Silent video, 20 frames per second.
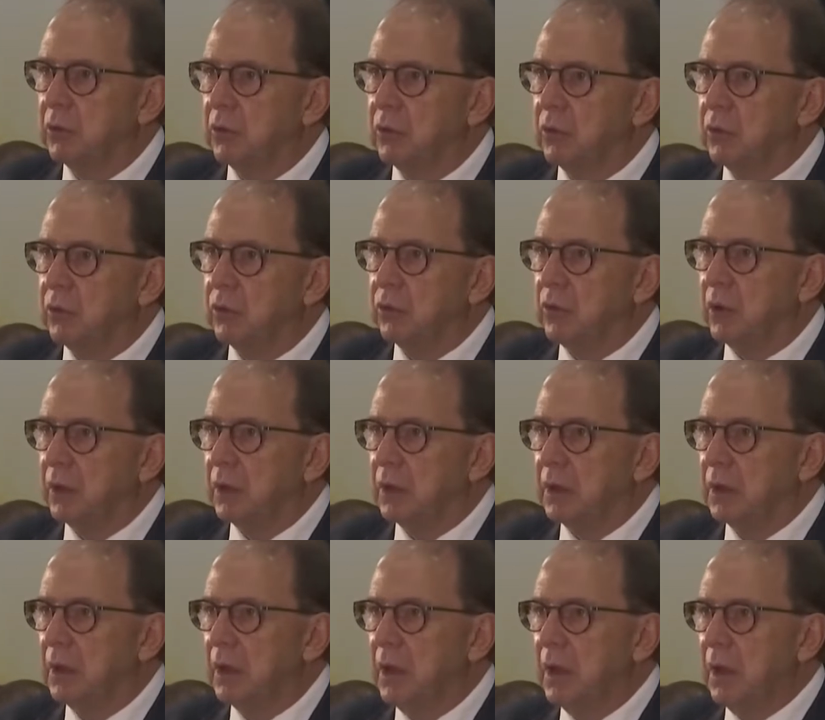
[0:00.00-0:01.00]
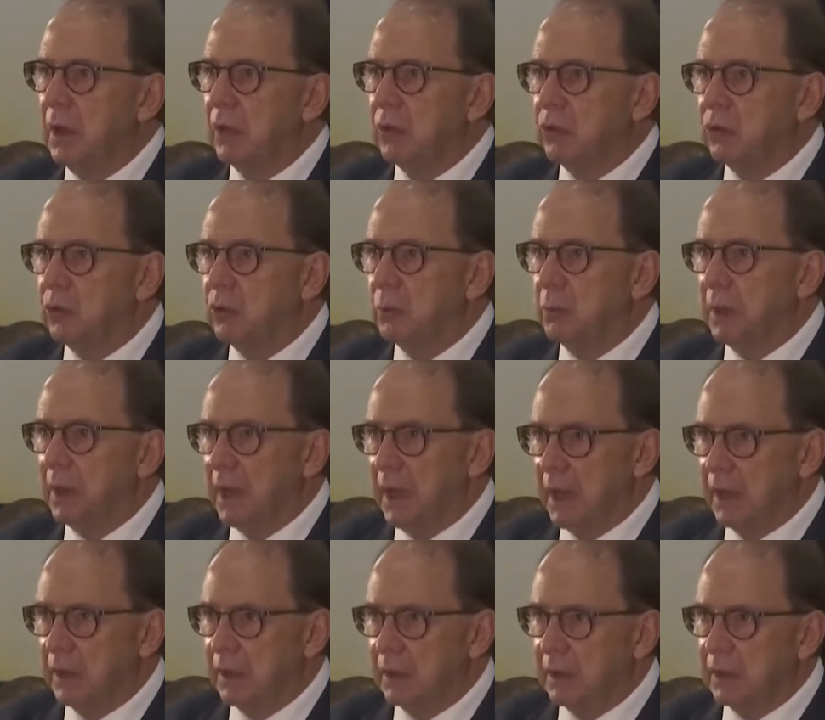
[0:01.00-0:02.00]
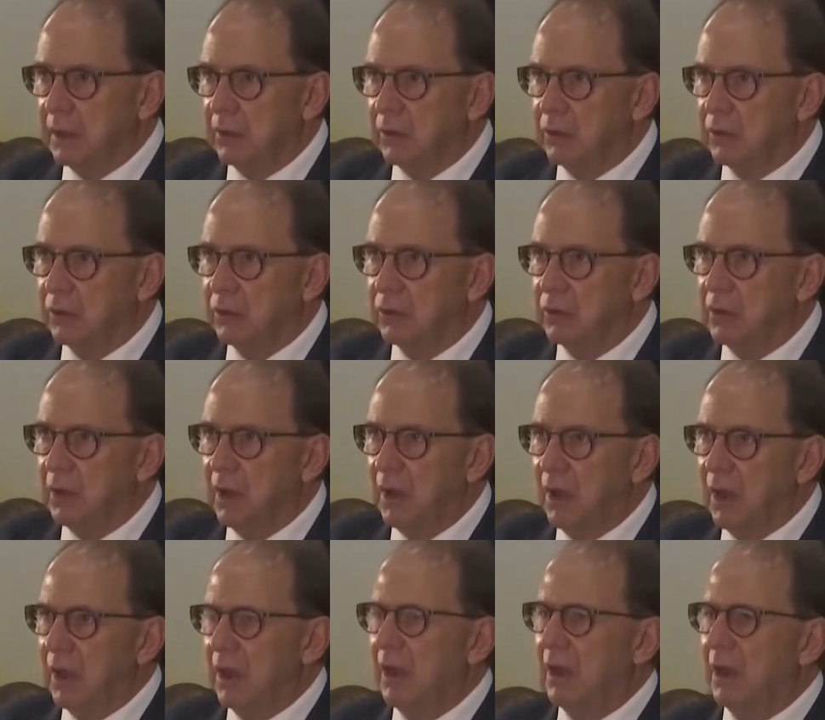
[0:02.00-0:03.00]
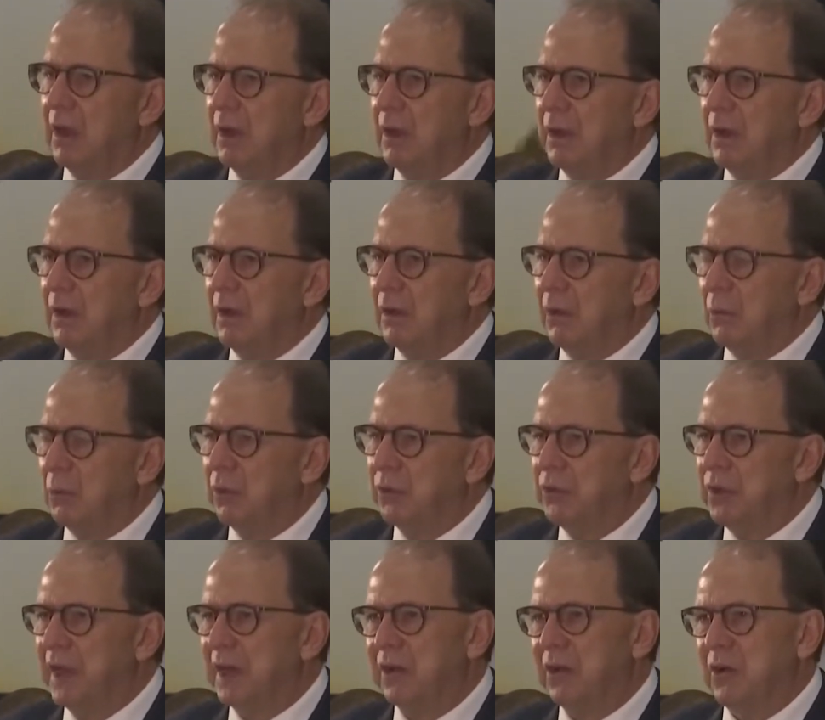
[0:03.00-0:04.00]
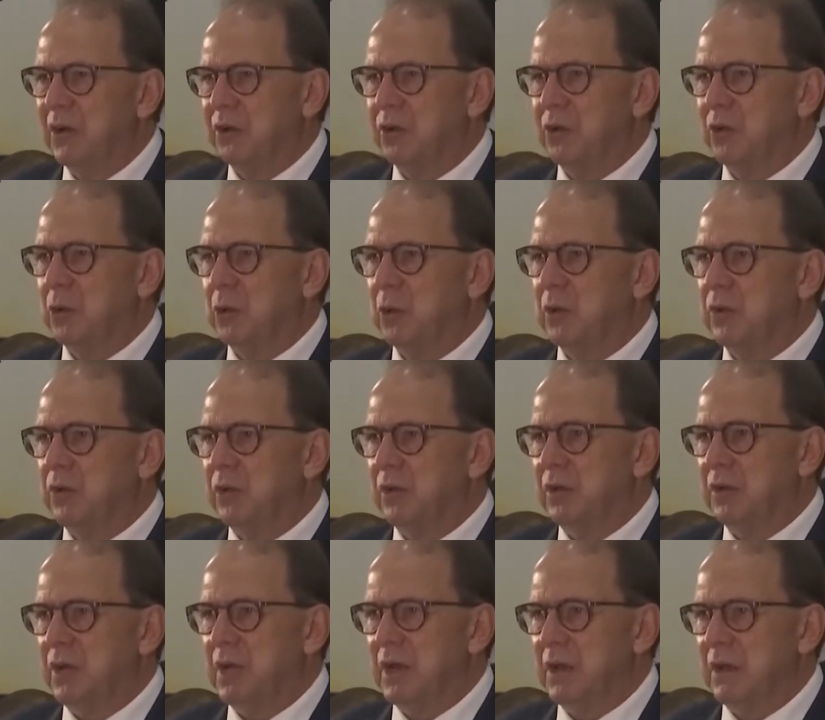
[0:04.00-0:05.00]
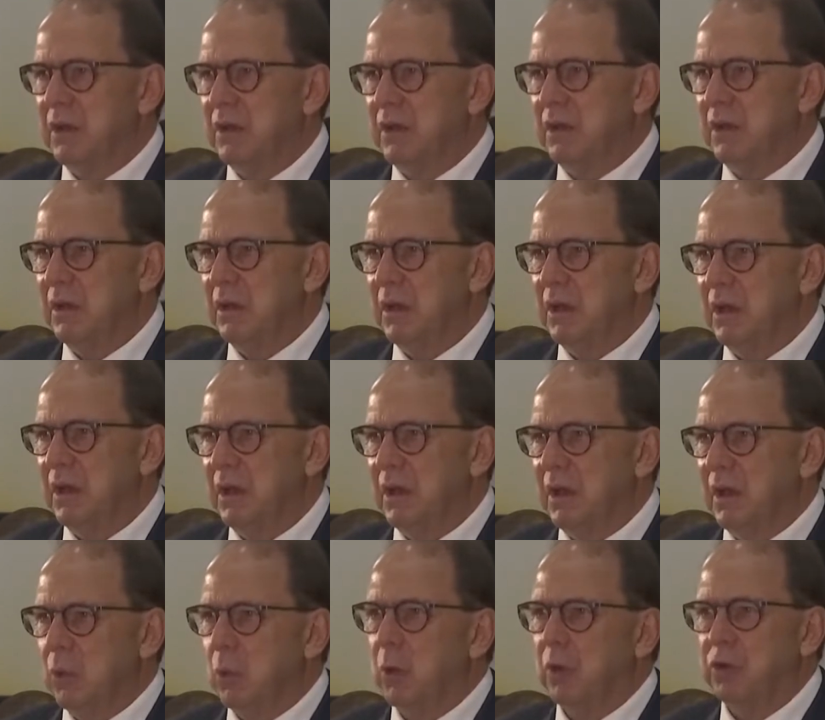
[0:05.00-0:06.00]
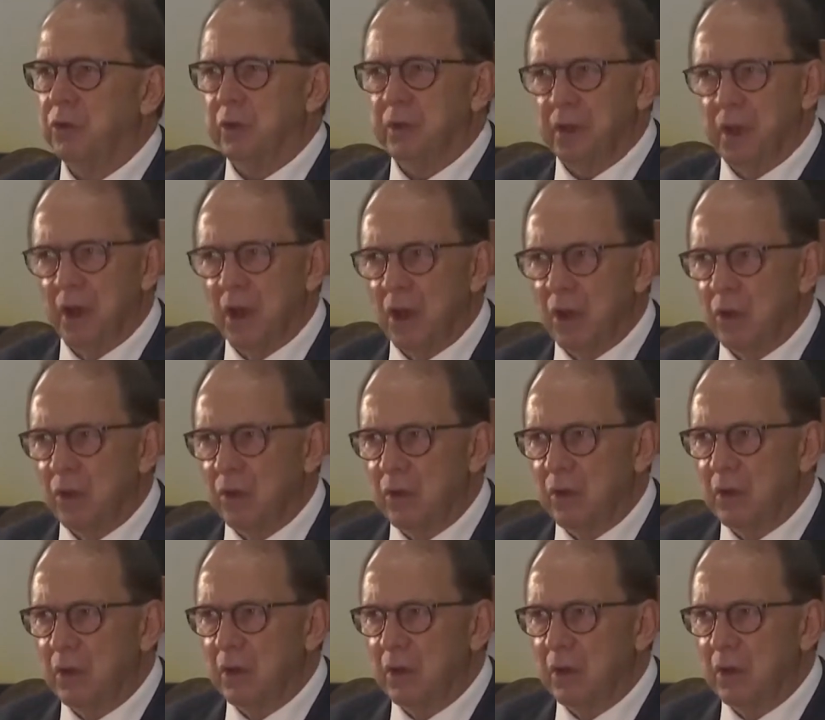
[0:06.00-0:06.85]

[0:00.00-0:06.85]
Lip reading: Duduzane Zuma had an interest. Was that consequence intended? Was it known?